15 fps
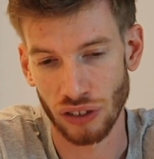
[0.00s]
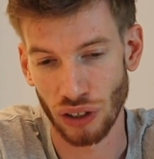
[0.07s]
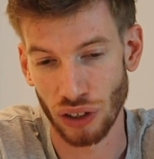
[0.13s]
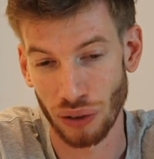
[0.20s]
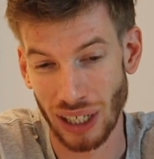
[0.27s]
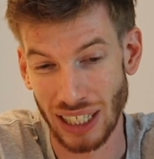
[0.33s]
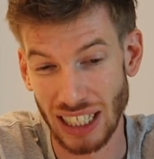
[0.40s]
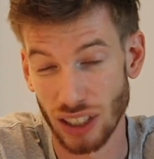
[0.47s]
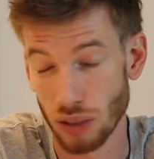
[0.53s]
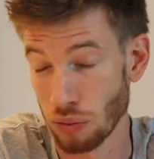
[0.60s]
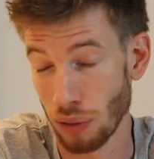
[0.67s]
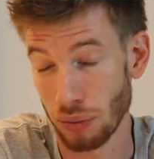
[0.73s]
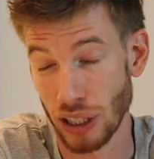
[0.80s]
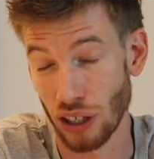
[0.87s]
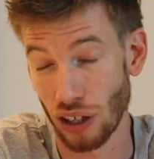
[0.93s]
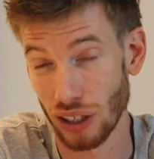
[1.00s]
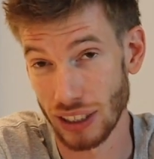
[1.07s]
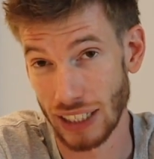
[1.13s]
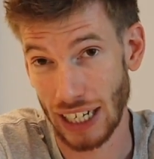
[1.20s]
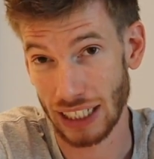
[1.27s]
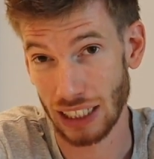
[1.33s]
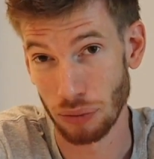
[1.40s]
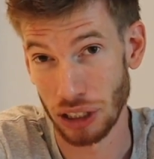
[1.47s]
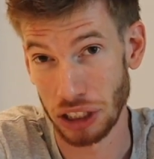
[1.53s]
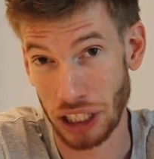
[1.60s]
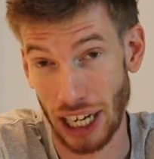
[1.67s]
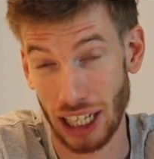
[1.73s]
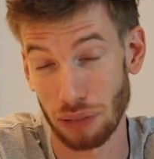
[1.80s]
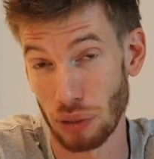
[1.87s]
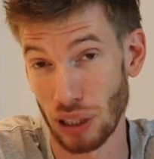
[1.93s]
although I need to probably contact them and check,